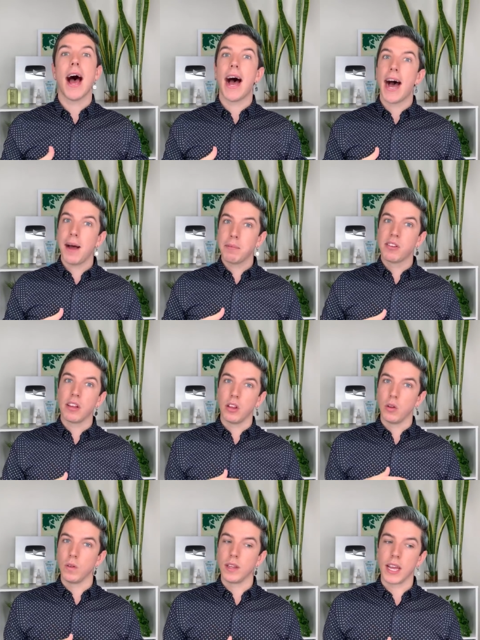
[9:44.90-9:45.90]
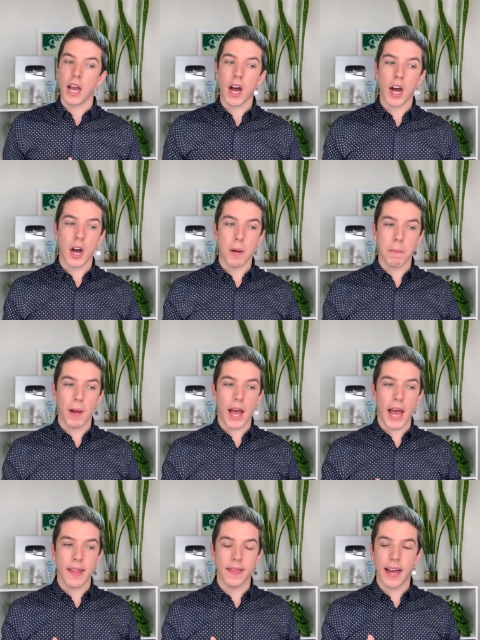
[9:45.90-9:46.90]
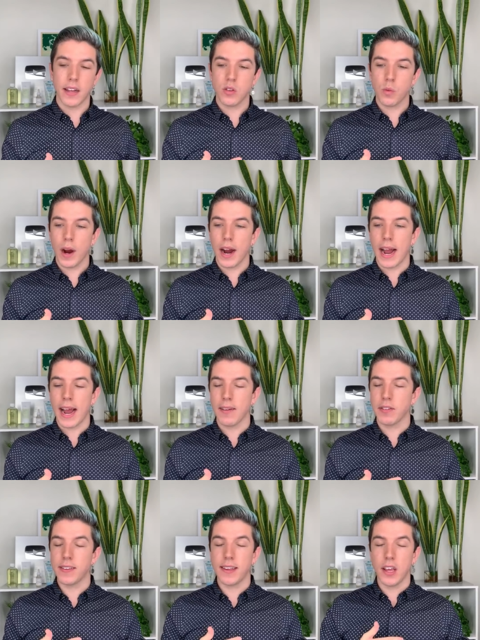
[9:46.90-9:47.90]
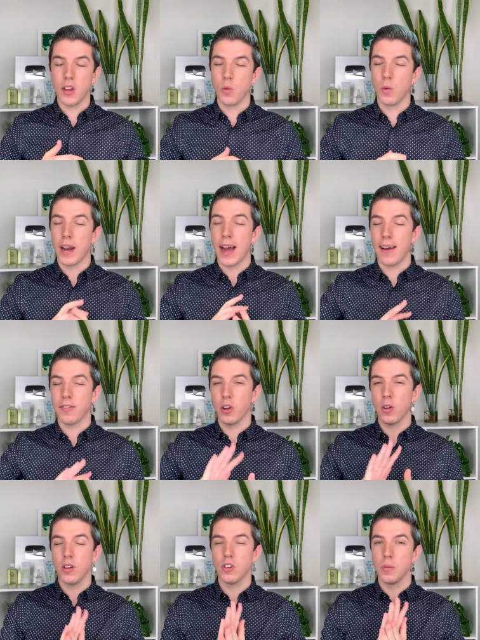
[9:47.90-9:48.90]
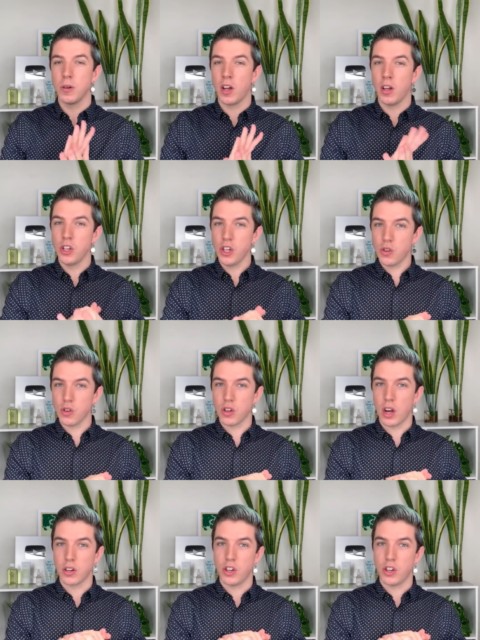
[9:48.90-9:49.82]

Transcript: Absolutely. Um, and that's where I have to say you would have to go to a dermatologist or talk